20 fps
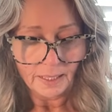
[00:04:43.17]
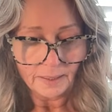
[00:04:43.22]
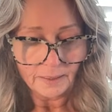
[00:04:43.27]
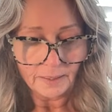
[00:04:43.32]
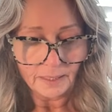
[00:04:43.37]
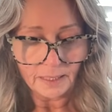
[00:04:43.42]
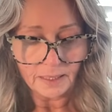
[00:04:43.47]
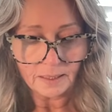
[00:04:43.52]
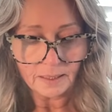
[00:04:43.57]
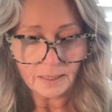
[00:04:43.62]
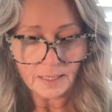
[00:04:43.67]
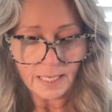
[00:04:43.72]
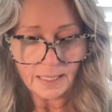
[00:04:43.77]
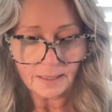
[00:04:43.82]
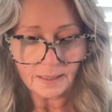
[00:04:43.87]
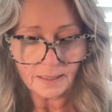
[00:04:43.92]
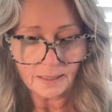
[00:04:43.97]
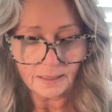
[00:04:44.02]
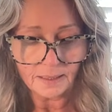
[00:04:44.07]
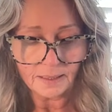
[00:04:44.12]
These
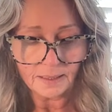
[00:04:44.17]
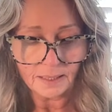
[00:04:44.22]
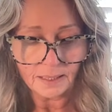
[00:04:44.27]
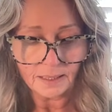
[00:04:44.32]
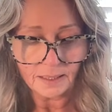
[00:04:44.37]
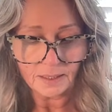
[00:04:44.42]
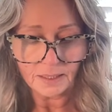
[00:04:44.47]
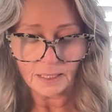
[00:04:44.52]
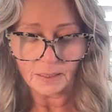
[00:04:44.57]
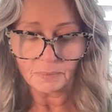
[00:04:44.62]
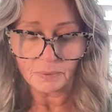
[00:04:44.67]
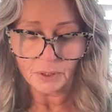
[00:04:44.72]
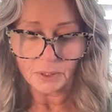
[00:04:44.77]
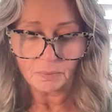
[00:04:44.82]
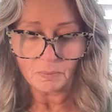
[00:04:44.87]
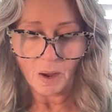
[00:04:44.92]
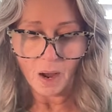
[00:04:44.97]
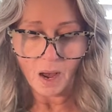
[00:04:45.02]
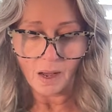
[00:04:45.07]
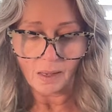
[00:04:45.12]
lessons seem
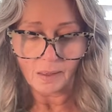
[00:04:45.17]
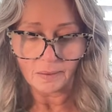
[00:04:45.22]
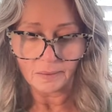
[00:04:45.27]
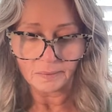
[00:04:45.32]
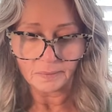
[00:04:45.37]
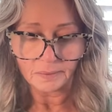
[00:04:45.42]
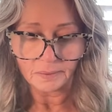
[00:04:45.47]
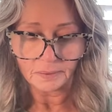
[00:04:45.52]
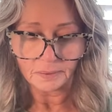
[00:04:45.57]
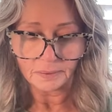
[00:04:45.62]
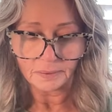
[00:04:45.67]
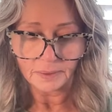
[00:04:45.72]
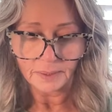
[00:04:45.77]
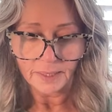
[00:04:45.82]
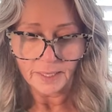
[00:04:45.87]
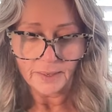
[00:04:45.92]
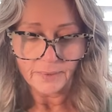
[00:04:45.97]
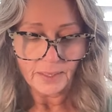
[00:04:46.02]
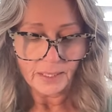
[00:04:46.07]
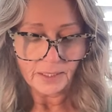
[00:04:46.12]
small,
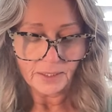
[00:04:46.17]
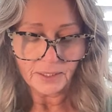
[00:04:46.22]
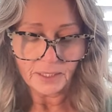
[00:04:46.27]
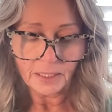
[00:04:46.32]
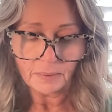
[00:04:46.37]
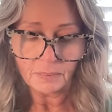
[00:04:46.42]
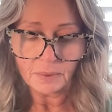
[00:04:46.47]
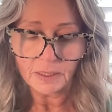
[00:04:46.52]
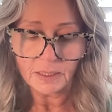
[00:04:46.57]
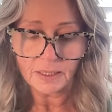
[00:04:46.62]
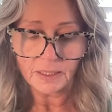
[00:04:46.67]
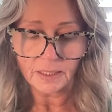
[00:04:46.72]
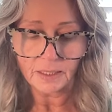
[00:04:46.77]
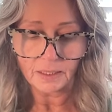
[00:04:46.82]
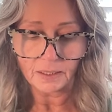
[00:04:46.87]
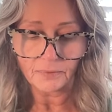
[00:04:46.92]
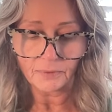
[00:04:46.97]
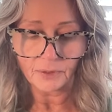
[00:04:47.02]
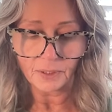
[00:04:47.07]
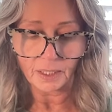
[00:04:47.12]
they seem
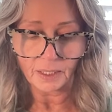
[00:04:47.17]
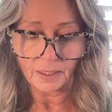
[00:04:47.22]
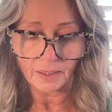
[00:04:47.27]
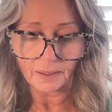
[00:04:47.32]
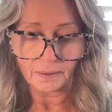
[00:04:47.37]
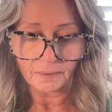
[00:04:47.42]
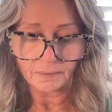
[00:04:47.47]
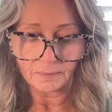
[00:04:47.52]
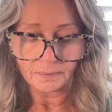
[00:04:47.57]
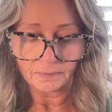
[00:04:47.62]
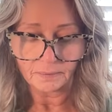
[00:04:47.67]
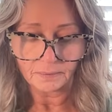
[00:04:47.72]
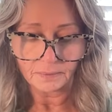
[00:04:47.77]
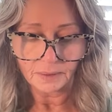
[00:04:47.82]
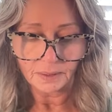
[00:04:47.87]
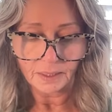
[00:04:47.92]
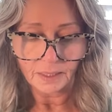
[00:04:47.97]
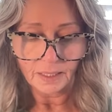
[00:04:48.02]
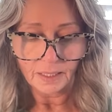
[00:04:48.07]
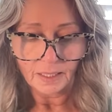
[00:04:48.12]
insignificant,
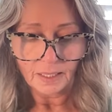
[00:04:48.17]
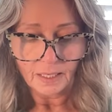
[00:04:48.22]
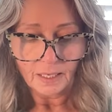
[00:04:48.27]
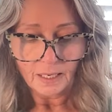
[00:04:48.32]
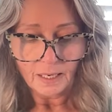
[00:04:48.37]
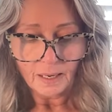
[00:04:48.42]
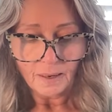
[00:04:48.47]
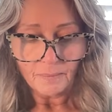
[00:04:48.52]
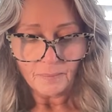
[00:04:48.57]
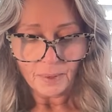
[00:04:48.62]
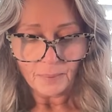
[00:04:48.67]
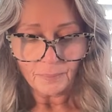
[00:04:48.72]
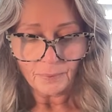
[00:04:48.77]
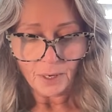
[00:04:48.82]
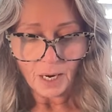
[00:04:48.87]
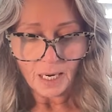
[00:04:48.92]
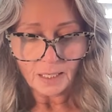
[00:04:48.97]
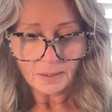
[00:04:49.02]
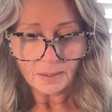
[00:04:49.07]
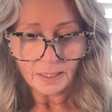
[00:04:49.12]
but
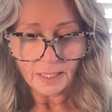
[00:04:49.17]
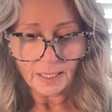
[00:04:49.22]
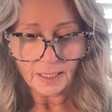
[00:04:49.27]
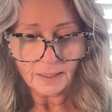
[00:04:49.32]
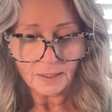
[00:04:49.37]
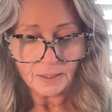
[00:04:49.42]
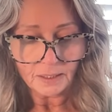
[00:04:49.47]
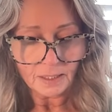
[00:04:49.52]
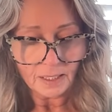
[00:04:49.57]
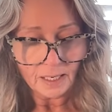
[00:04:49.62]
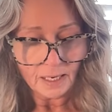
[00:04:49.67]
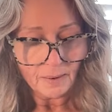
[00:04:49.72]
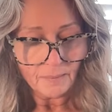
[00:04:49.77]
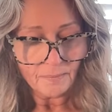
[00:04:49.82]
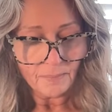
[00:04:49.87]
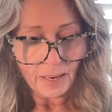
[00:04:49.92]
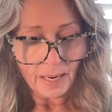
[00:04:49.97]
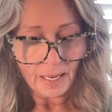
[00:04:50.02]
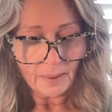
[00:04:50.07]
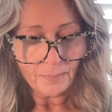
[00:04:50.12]
process
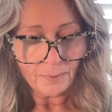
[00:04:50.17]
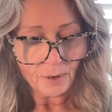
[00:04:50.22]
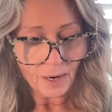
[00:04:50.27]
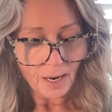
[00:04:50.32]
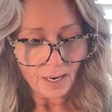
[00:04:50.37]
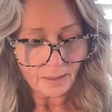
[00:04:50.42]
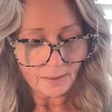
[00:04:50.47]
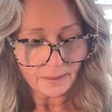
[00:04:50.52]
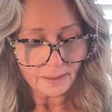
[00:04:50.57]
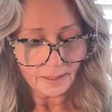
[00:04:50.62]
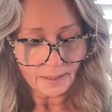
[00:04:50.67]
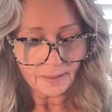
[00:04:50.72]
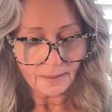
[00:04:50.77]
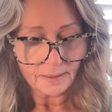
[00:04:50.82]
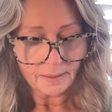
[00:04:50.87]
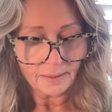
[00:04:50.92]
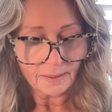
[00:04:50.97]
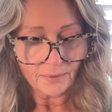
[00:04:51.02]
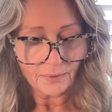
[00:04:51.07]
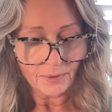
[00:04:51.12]
by
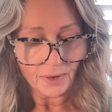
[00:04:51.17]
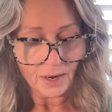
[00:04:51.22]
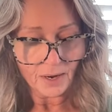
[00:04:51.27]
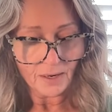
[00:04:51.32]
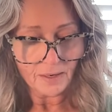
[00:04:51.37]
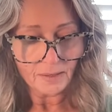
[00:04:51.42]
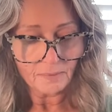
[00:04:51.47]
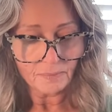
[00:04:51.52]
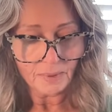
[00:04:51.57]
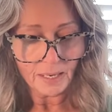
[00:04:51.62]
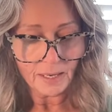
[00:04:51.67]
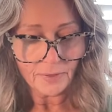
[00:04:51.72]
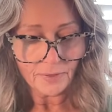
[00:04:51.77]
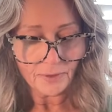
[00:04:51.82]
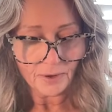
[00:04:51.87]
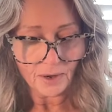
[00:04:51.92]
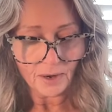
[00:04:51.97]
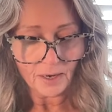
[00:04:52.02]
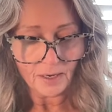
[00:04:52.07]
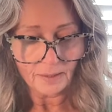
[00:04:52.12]
process, thought by
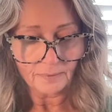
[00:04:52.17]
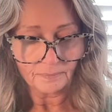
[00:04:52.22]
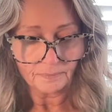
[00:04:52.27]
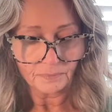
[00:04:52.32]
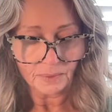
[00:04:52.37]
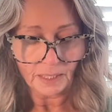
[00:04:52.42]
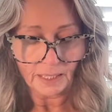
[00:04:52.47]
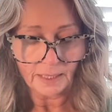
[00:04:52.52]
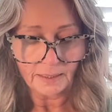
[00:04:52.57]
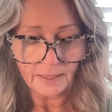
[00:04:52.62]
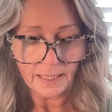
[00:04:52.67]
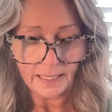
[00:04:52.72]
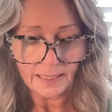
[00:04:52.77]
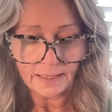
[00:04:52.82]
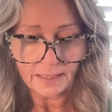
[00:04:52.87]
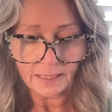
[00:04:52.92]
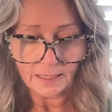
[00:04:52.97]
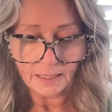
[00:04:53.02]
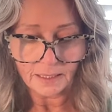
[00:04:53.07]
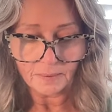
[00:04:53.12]
thought, and
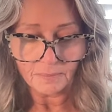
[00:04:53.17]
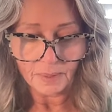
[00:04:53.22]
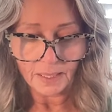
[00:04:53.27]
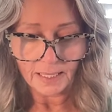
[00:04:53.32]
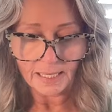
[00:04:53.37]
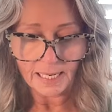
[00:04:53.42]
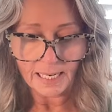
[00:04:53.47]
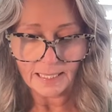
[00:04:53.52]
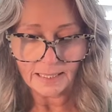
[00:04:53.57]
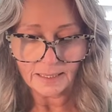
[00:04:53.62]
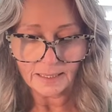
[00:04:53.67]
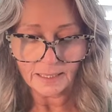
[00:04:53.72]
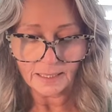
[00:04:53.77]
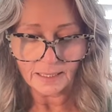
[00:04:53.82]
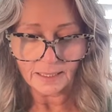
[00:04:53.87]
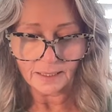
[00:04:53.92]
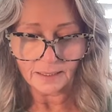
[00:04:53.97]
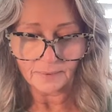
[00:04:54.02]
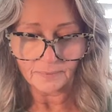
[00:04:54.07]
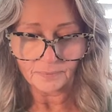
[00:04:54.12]
idea by
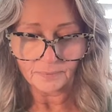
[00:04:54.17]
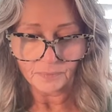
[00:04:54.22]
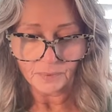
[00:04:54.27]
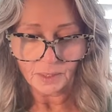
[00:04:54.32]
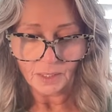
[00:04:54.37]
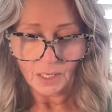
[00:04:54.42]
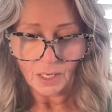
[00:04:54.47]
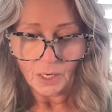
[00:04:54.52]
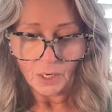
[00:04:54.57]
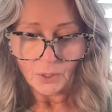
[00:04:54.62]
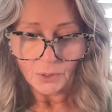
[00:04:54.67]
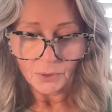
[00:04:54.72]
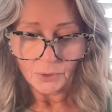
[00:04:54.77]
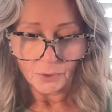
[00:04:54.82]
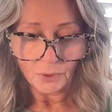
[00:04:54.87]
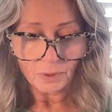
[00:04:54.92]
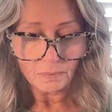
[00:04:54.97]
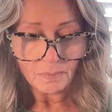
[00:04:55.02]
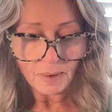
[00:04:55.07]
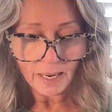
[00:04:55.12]
idea,
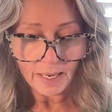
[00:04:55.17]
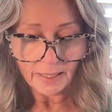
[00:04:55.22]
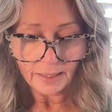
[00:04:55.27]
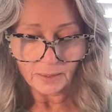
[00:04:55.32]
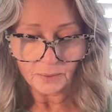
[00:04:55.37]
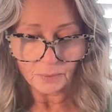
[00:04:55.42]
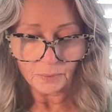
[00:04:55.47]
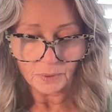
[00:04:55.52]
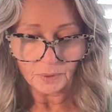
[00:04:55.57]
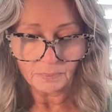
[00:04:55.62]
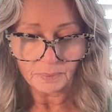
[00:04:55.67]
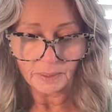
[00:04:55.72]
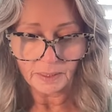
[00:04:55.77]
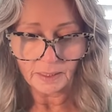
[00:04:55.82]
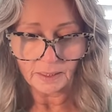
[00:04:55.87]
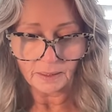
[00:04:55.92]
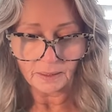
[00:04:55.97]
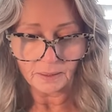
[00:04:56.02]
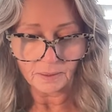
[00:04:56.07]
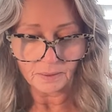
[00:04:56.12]
your mind will be
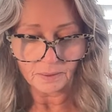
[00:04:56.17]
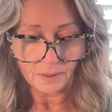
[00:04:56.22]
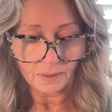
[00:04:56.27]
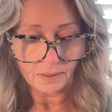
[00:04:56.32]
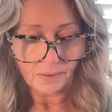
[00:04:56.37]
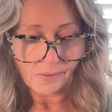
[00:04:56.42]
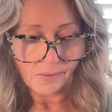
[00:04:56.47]
healed.